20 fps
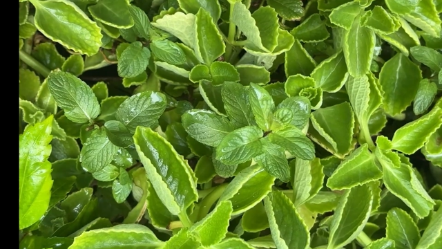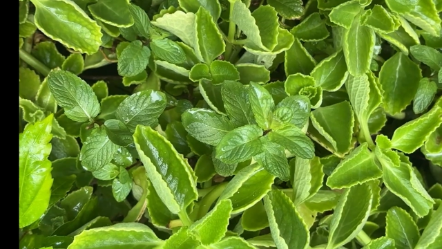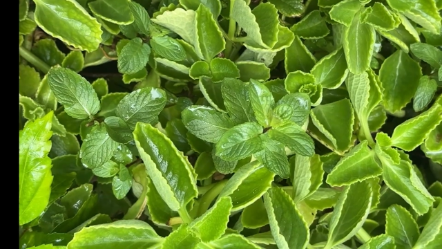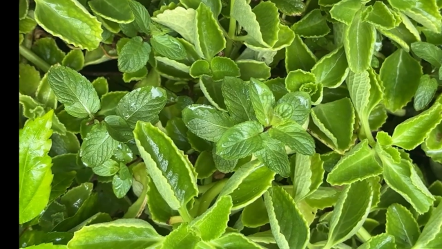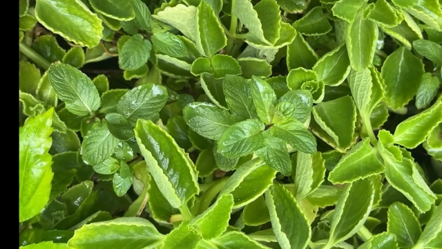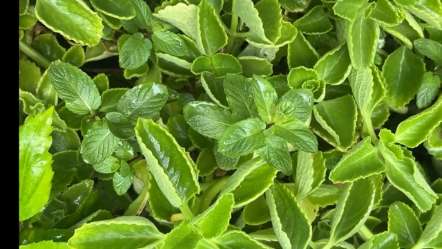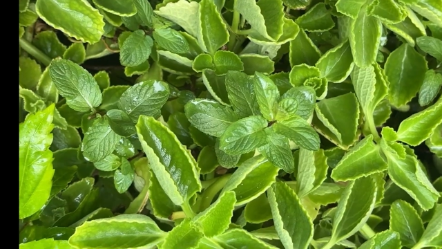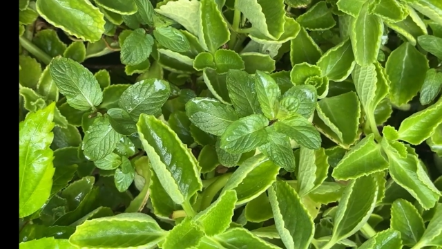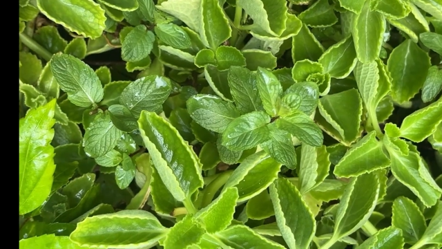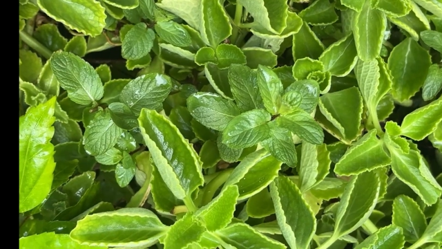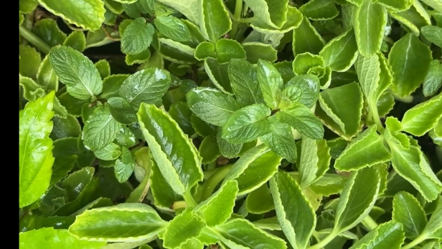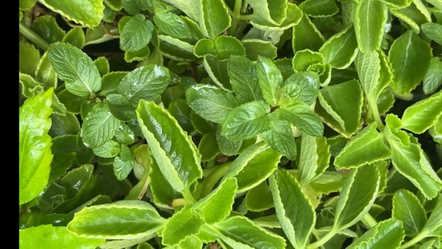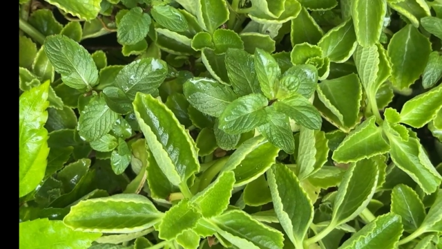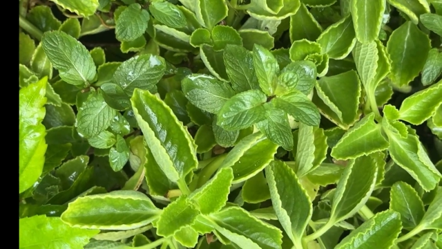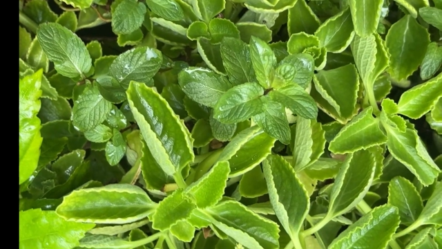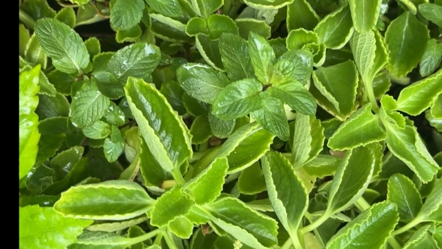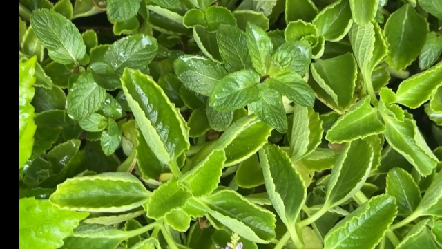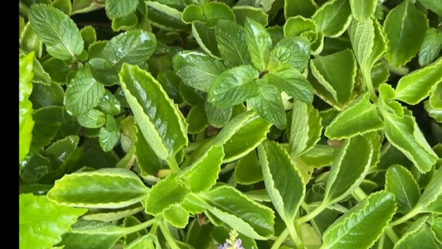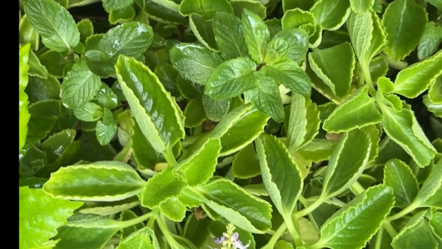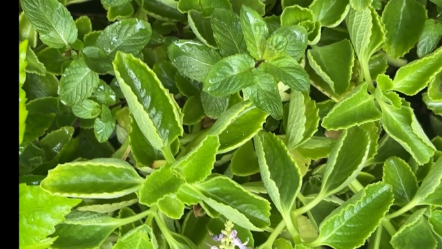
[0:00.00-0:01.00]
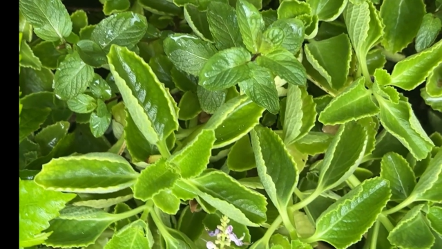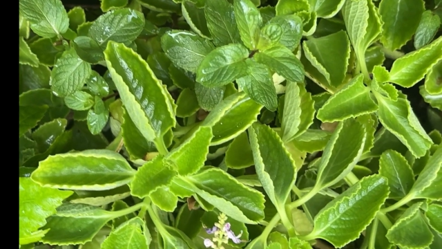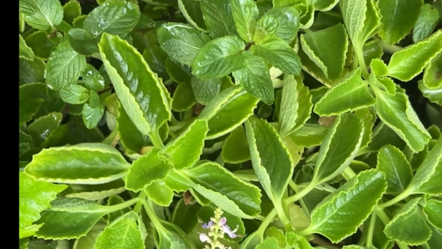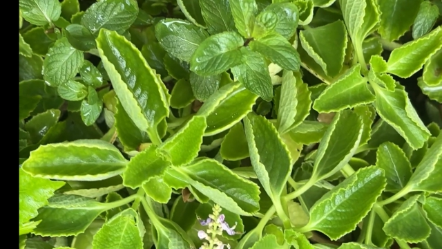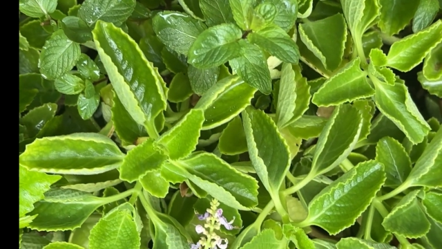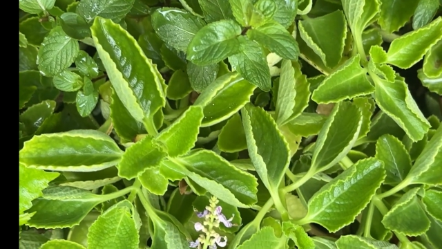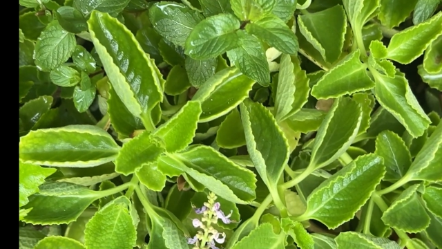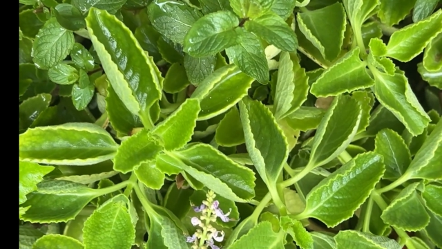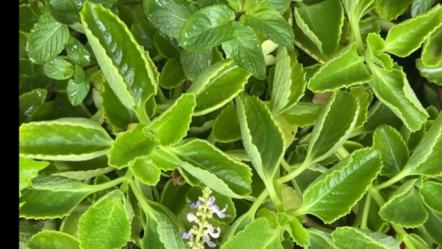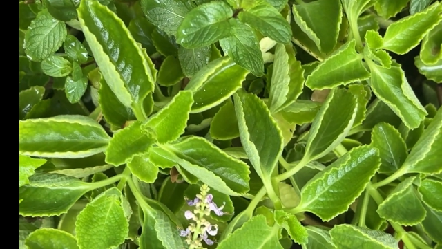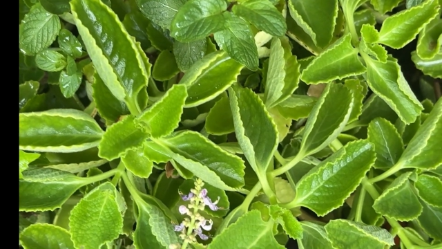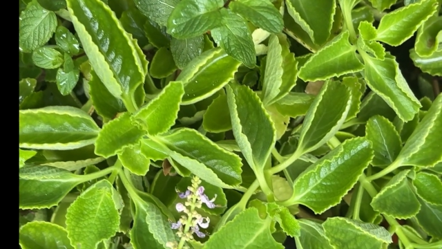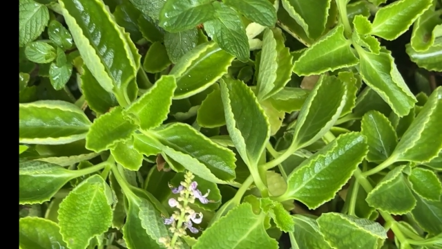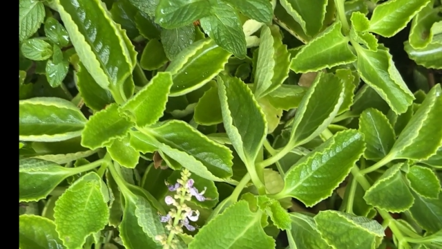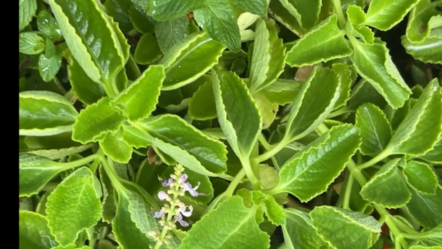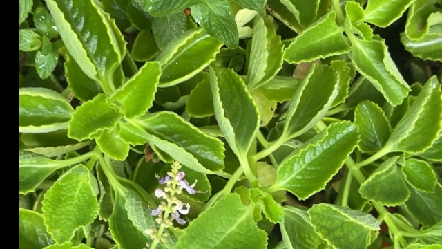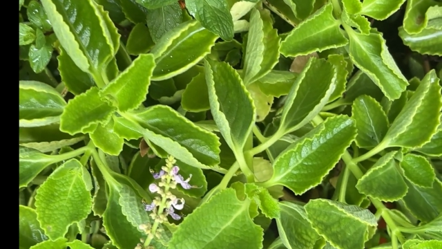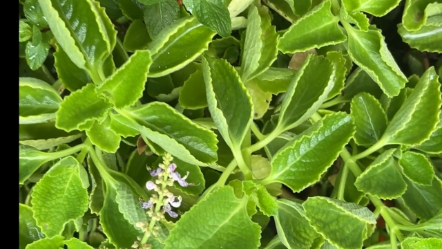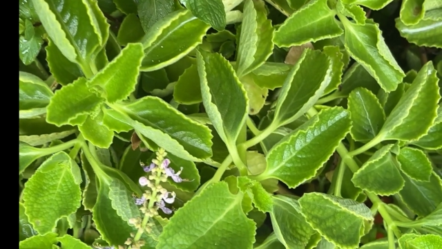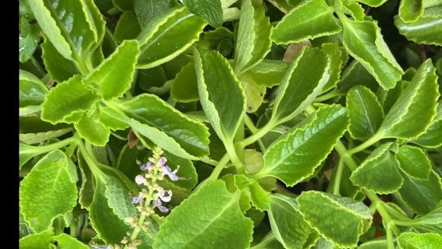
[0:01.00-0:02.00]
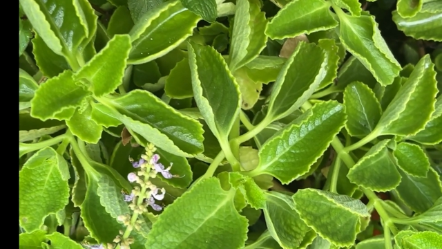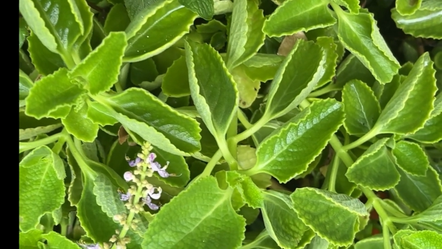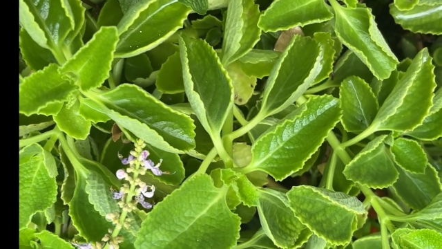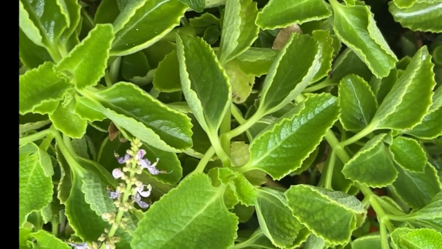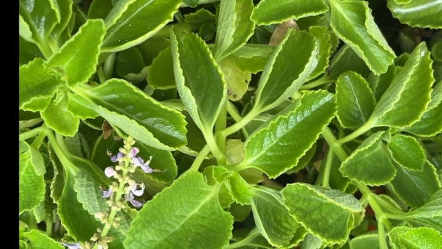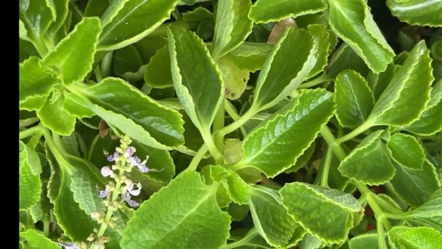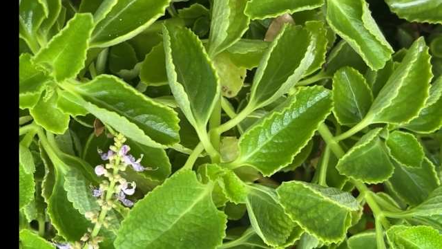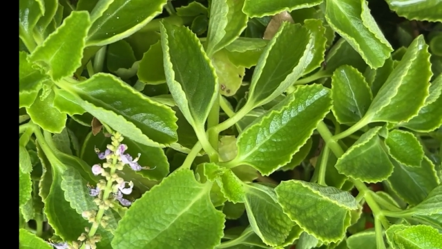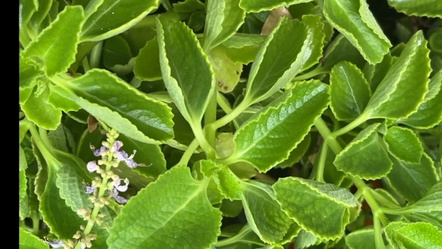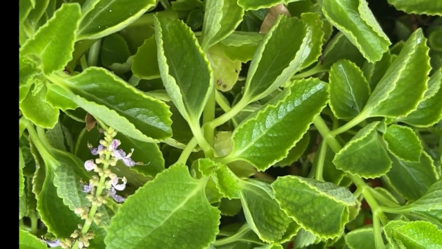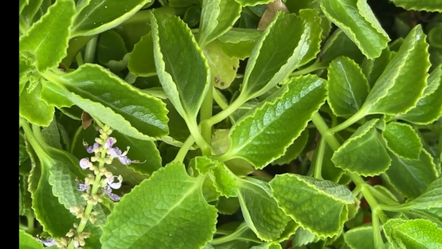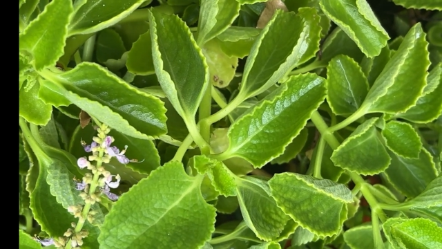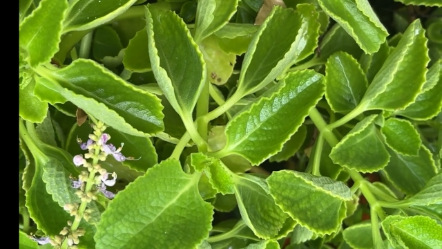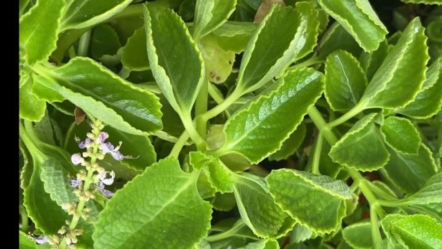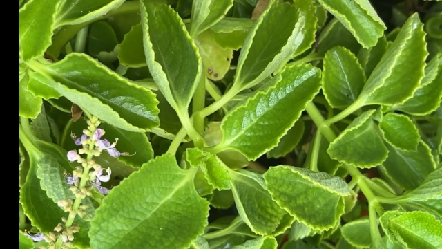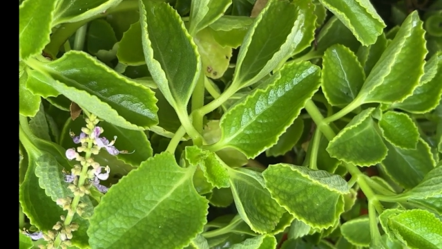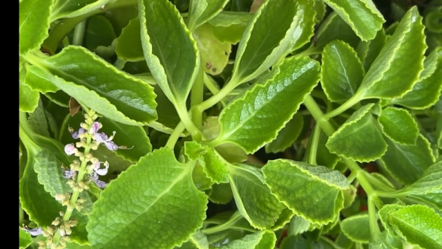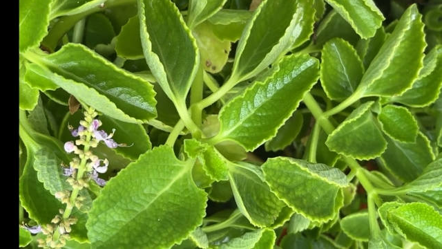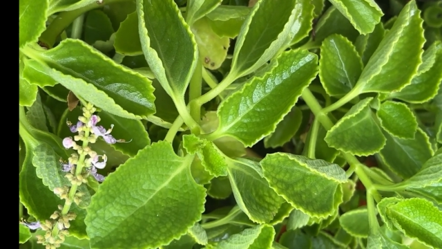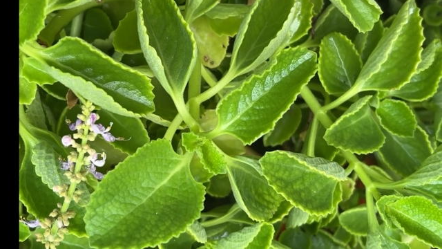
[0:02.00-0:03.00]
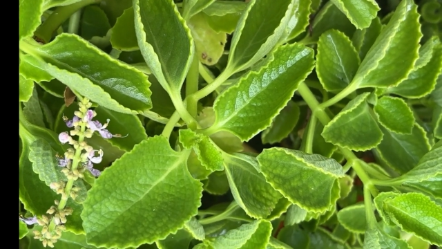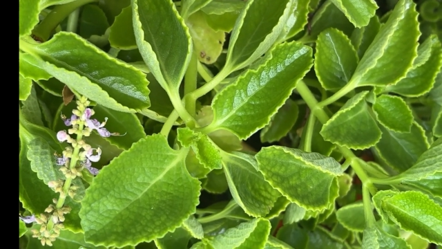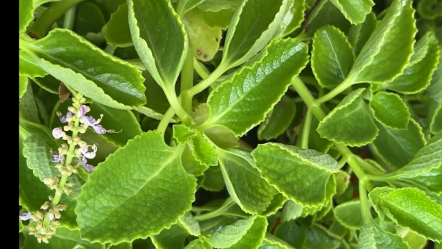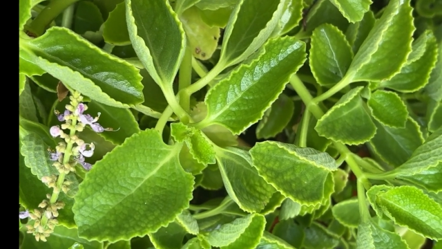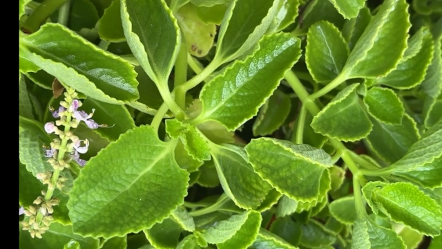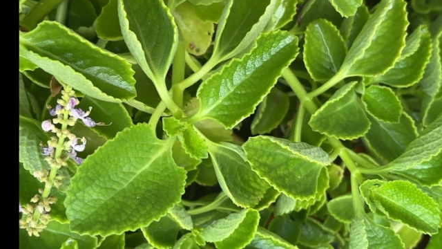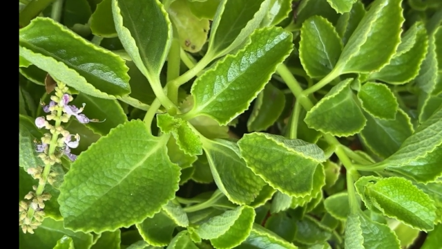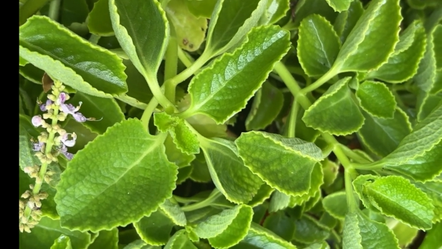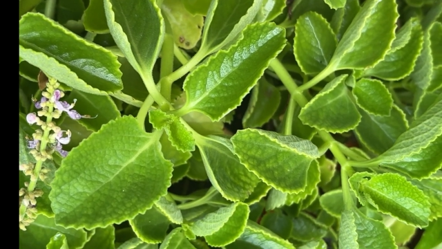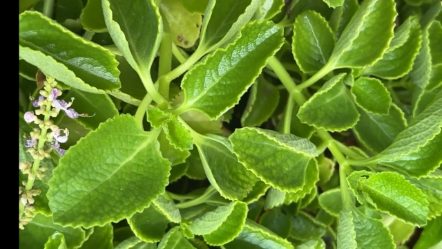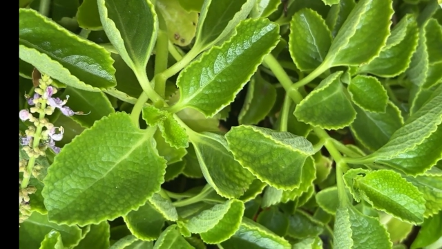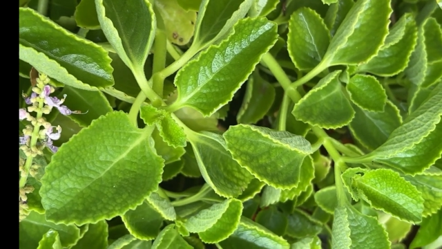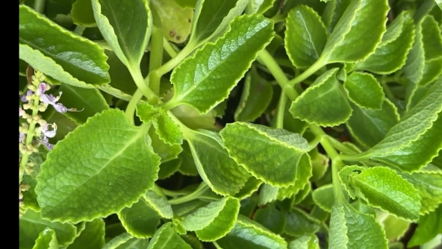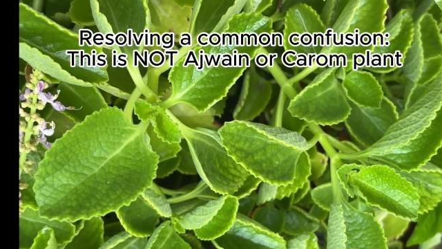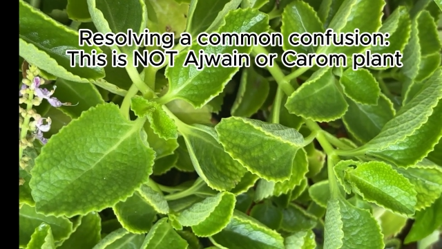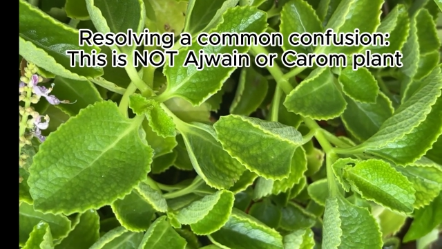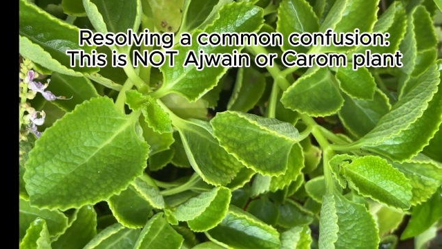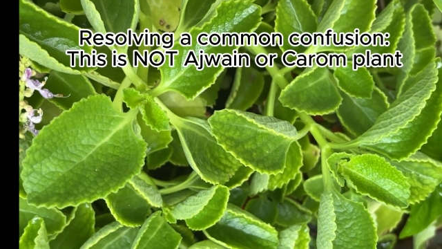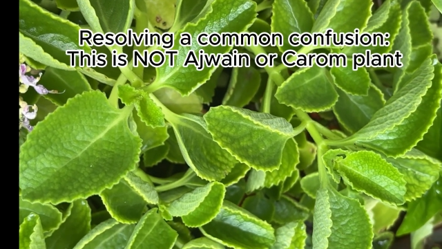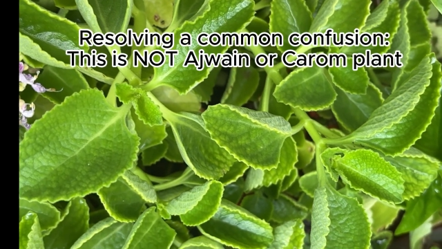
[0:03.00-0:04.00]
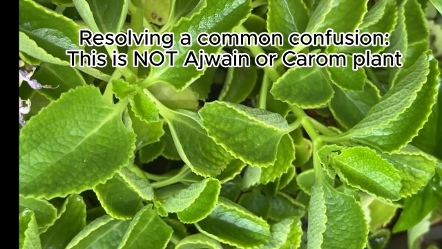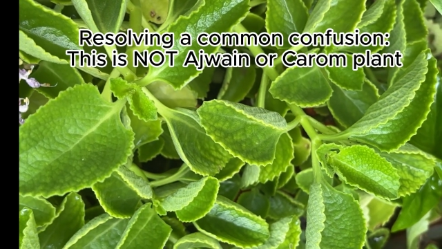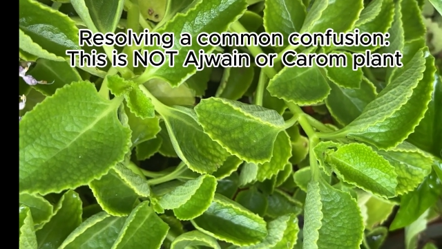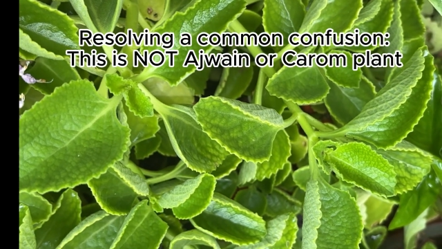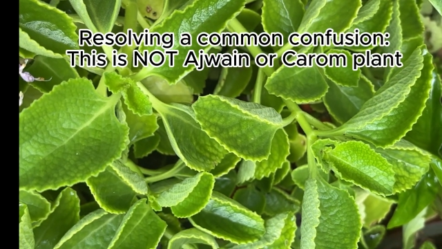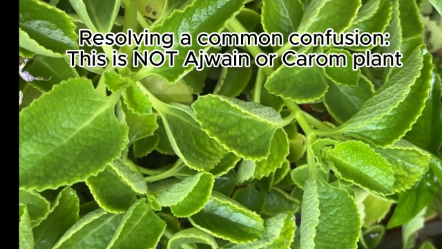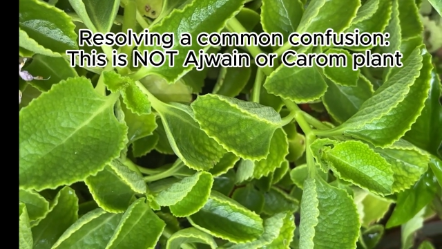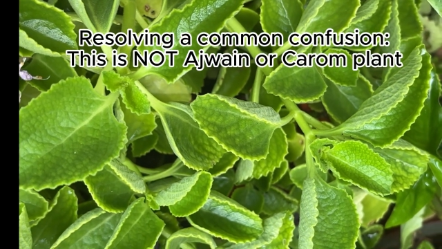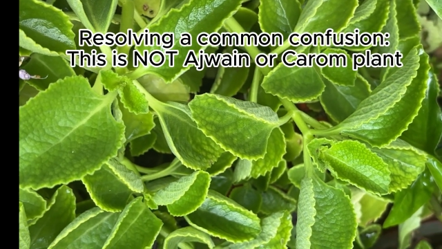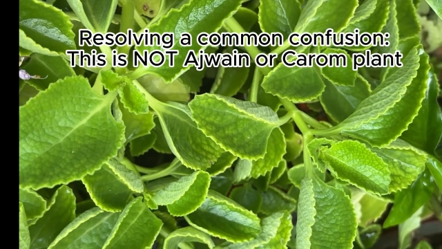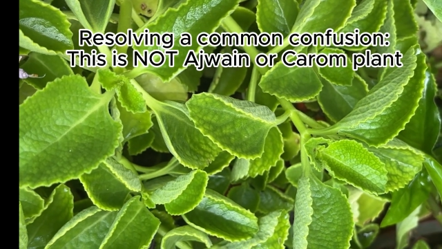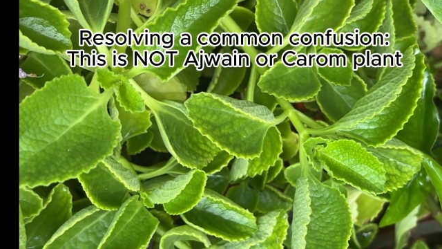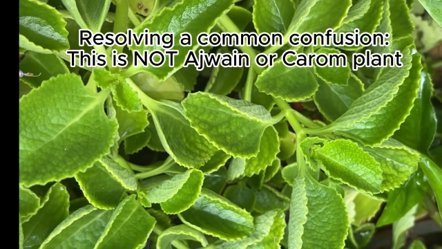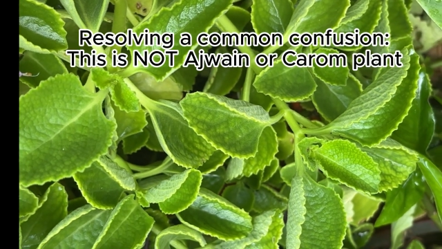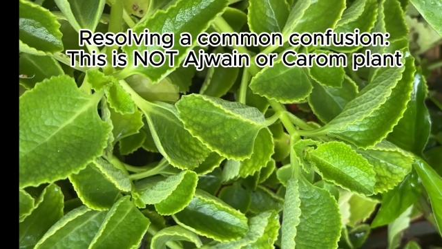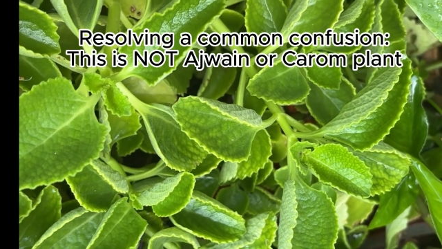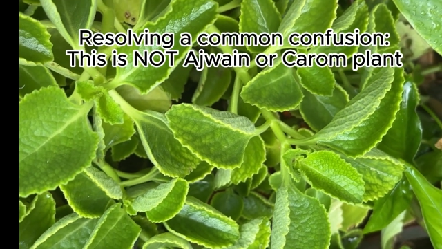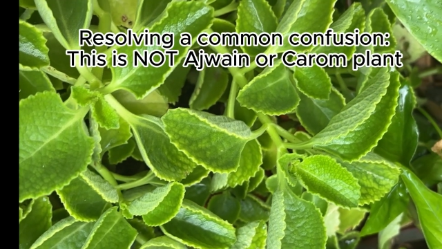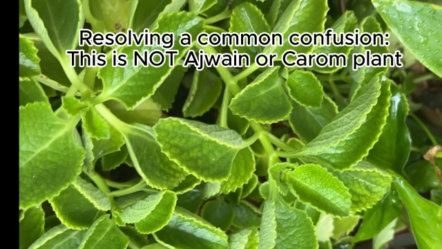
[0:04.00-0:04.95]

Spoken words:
[unreadable: no face in view]